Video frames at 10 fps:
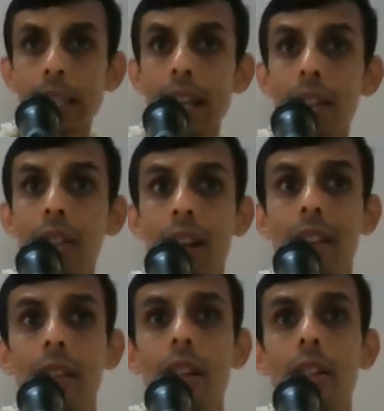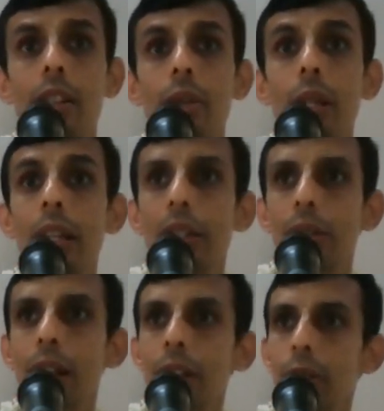He has translated to
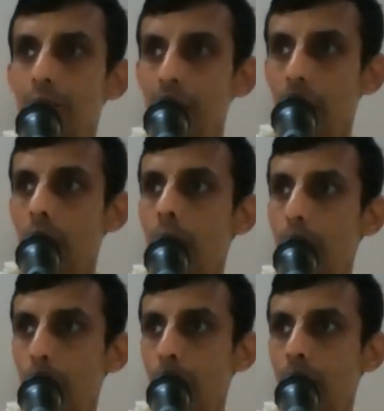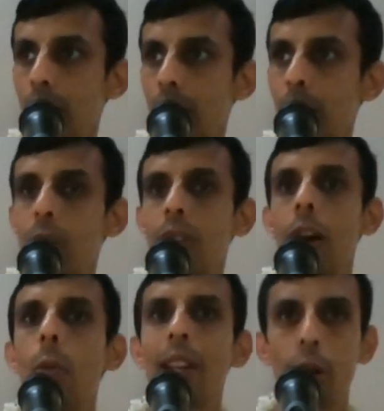English. That's why we are all able to read.
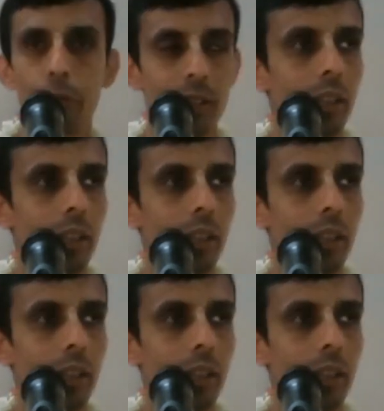Sanskrit, how many